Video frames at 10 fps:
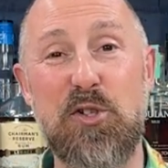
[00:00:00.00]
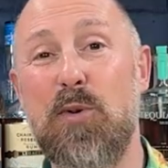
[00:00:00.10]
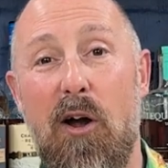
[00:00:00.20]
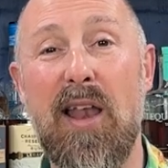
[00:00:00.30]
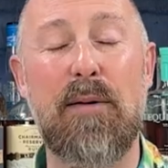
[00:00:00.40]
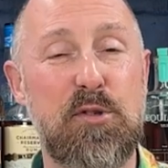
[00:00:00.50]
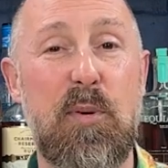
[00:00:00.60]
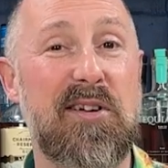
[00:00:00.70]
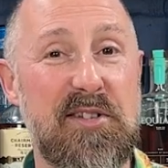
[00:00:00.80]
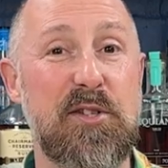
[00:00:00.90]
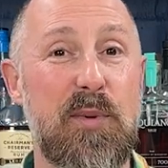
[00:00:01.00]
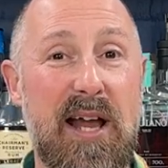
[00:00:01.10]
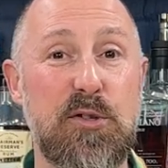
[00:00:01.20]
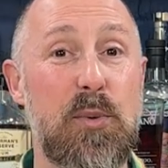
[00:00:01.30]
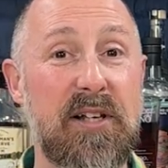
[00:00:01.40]
You can't have spices
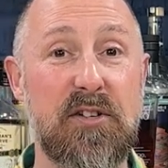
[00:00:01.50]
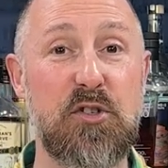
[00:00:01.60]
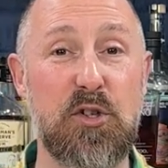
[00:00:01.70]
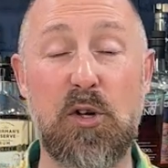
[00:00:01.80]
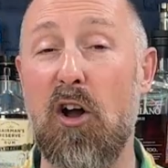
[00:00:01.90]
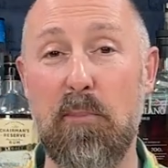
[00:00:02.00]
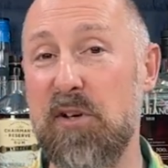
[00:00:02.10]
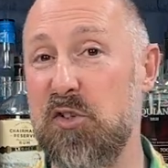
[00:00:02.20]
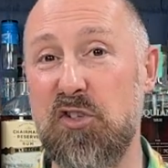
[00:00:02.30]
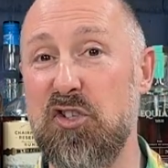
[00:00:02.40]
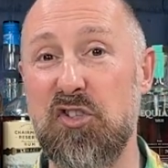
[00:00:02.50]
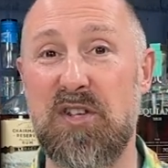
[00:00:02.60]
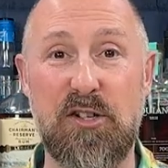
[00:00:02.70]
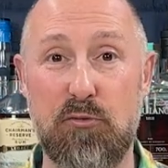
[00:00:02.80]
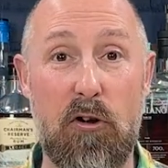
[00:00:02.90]
without sweetness. You can't, because it just
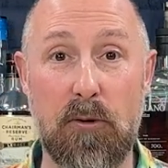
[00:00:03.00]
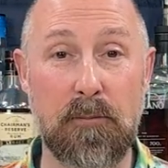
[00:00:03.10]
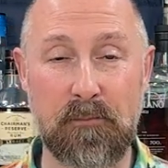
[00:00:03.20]
tastes wrong.